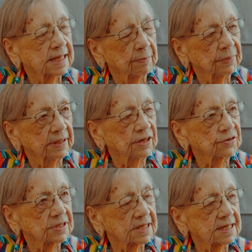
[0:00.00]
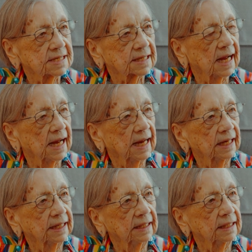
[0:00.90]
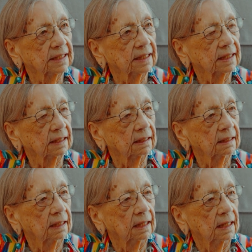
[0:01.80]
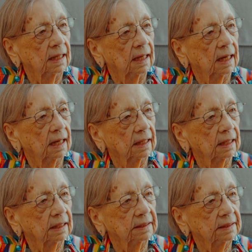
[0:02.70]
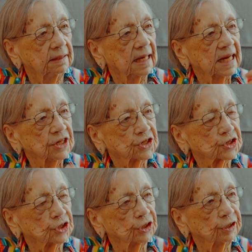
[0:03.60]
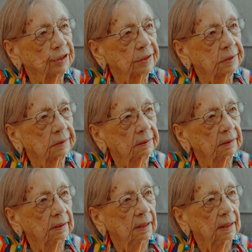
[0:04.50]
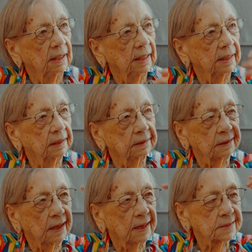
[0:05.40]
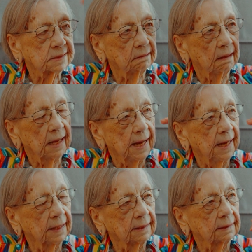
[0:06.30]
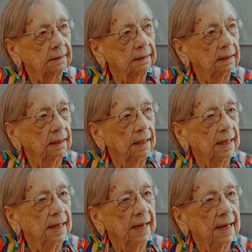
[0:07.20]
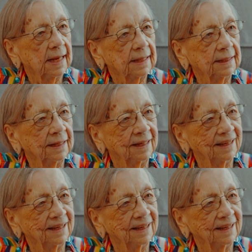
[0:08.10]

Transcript: up, and there's this guy in a nightshirt and a tassel hat, and